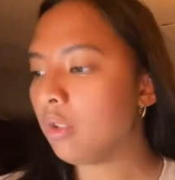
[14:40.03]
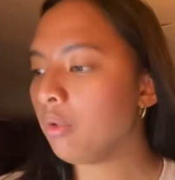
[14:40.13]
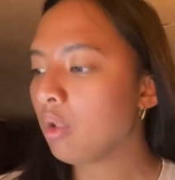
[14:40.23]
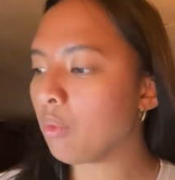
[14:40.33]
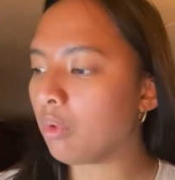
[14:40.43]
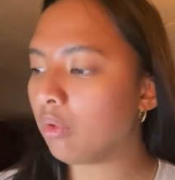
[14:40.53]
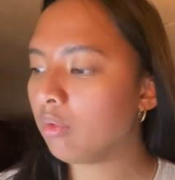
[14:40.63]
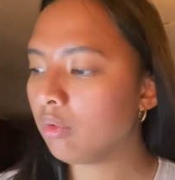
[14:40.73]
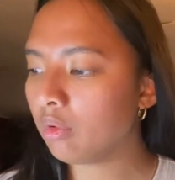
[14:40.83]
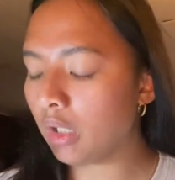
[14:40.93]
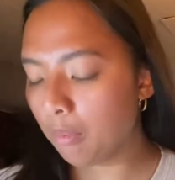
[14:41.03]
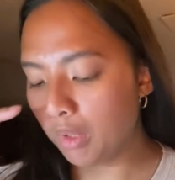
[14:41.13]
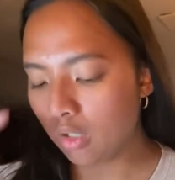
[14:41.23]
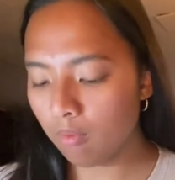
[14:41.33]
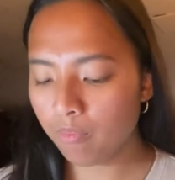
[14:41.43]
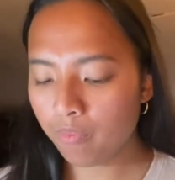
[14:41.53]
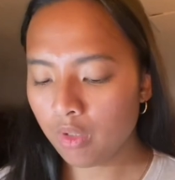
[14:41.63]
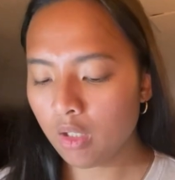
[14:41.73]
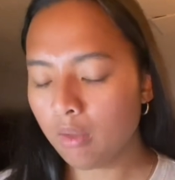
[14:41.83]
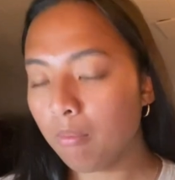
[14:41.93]
too as well in the middle,
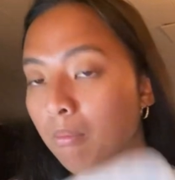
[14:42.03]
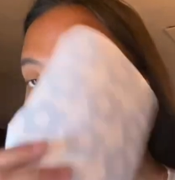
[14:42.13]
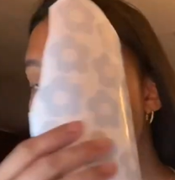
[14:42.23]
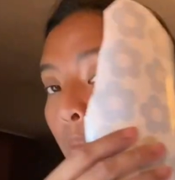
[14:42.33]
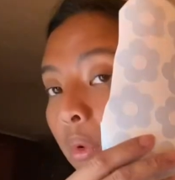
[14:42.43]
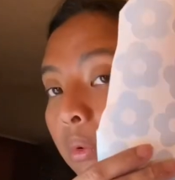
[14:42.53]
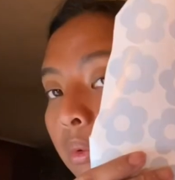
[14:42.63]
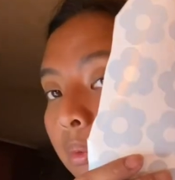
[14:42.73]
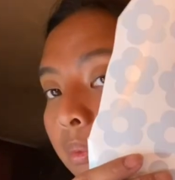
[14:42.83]
baby blue